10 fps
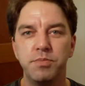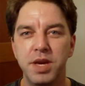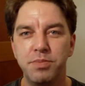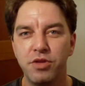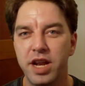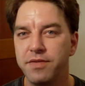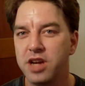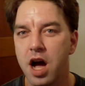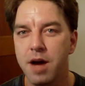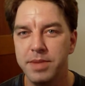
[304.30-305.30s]
people that have
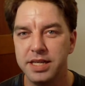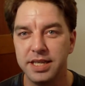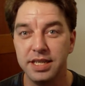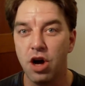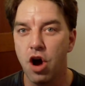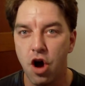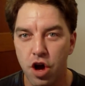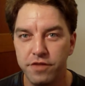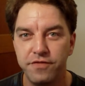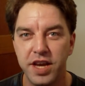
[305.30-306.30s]
commented
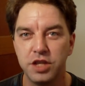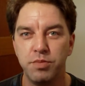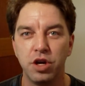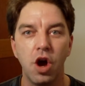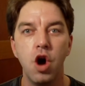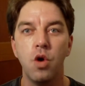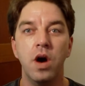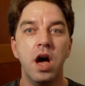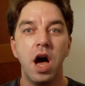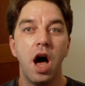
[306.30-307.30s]
on Facebook.
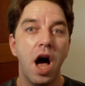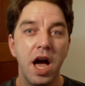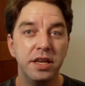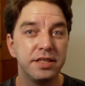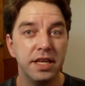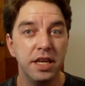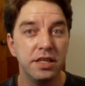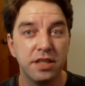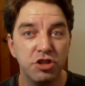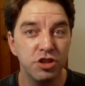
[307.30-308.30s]
Oh, I see
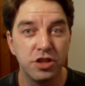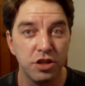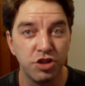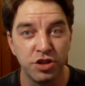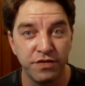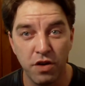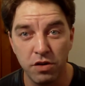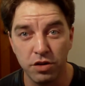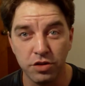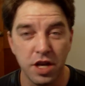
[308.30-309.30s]
such and such's
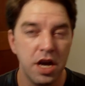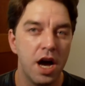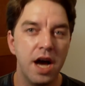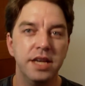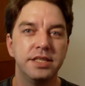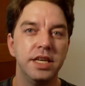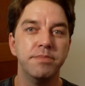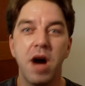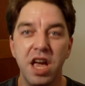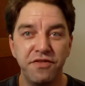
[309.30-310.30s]
photos. I see
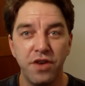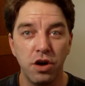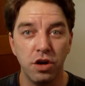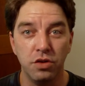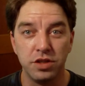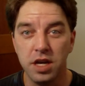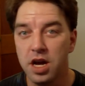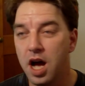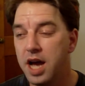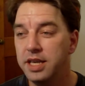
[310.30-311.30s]
my photos.
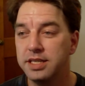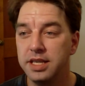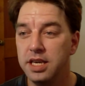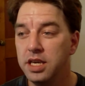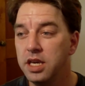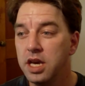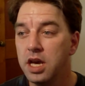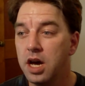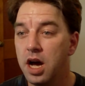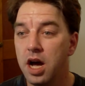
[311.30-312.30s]
I see,
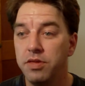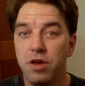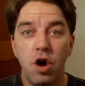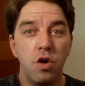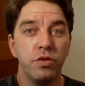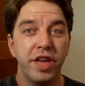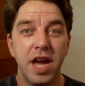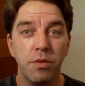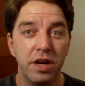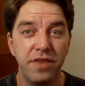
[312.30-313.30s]
they
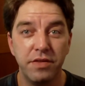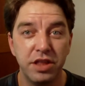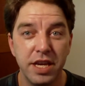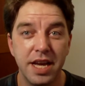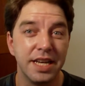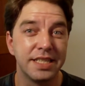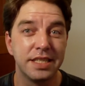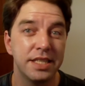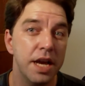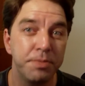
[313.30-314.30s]
got rid of everything
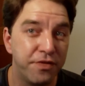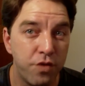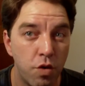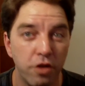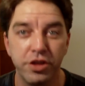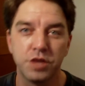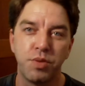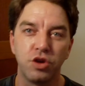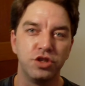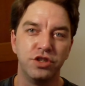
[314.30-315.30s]
except for this
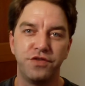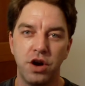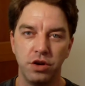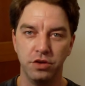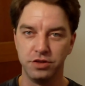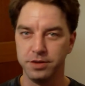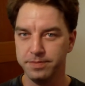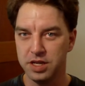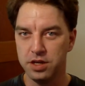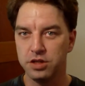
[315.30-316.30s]
person's photos.
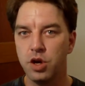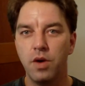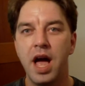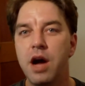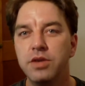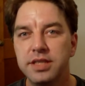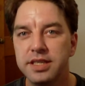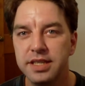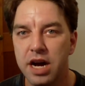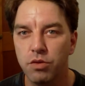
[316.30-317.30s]
So how is
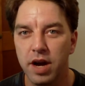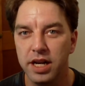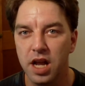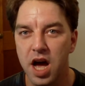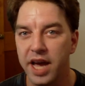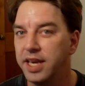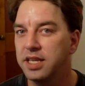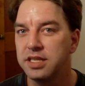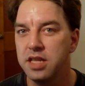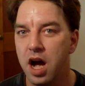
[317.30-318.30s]
this an outright lie?
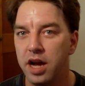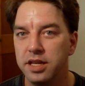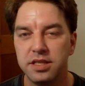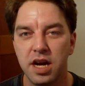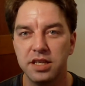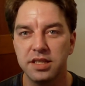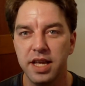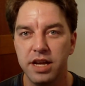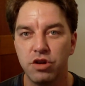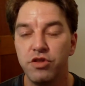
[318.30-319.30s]
It's not. It's not
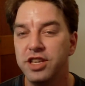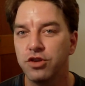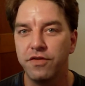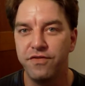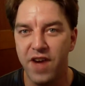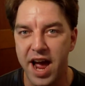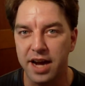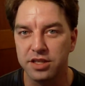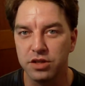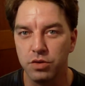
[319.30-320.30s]
slander. These are
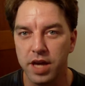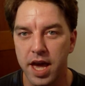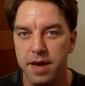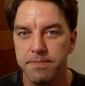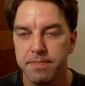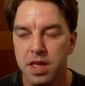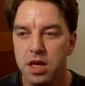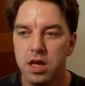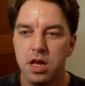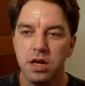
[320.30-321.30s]
facts, okay?
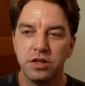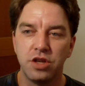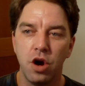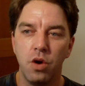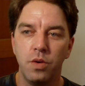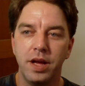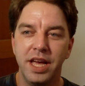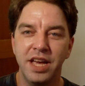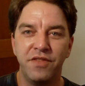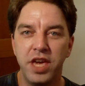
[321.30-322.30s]
So
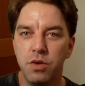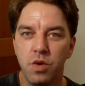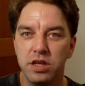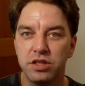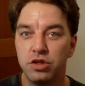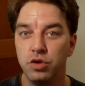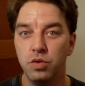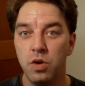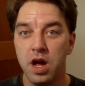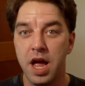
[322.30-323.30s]
if he wants
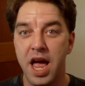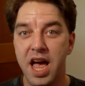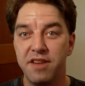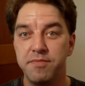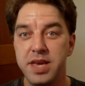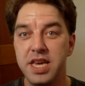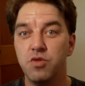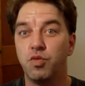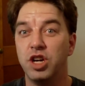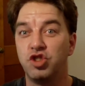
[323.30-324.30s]
to have me
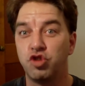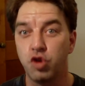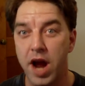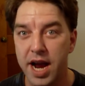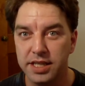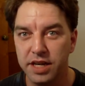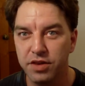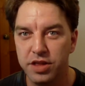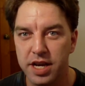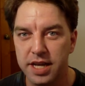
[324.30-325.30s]
retract
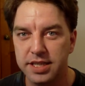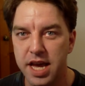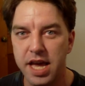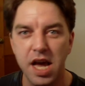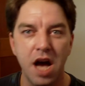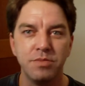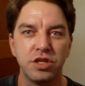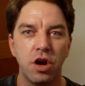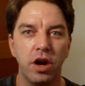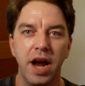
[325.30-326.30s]
everything I say, I'm
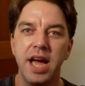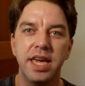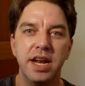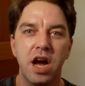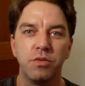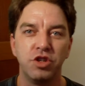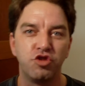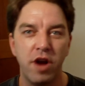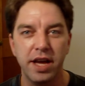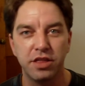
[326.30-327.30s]
sorry. I cannot
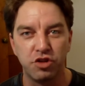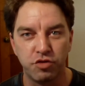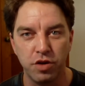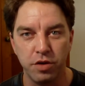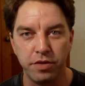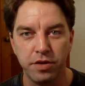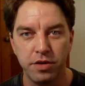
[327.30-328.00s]
retract the truth.